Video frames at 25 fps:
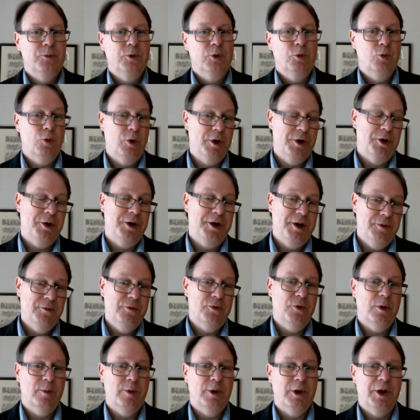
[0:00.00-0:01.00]
one on
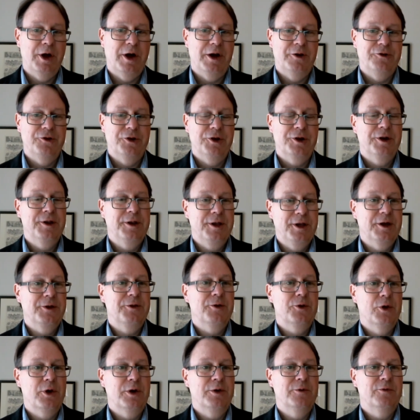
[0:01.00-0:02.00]
informal logic the
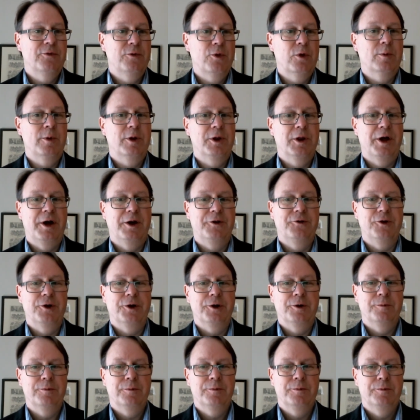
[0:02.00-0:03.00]
other on formal logic.
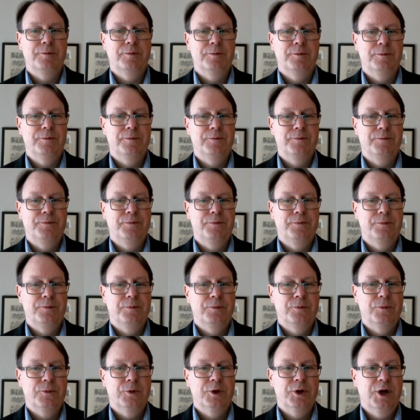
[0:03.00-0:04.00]

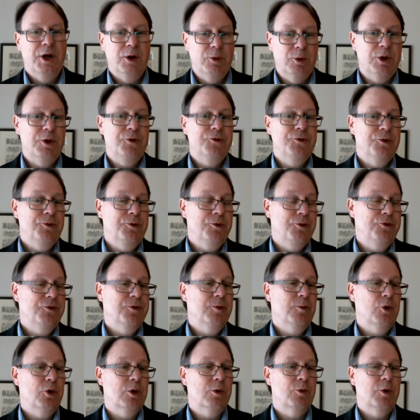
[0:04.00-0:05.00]
I will also do
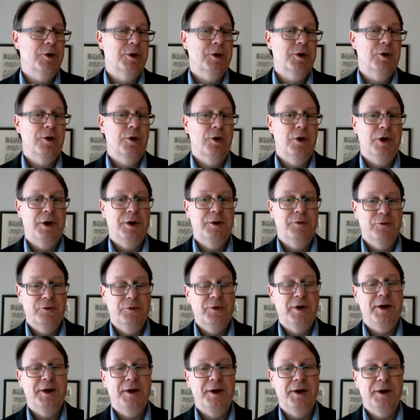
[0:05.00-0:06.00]
some more work on
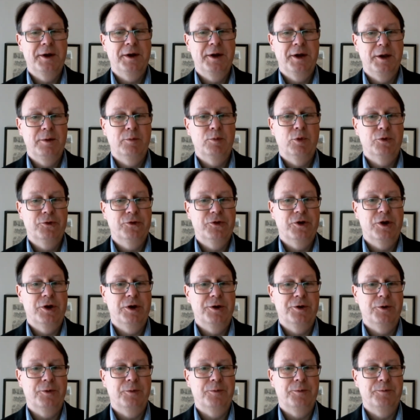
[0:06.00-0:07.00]
Frege and
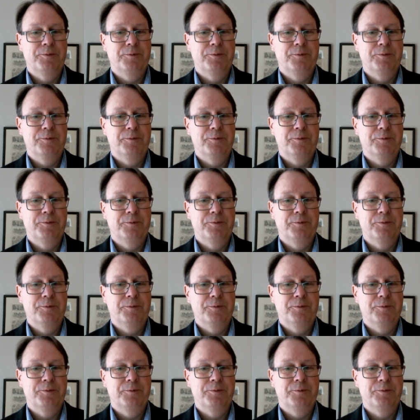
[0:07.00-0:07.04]
Bolzano.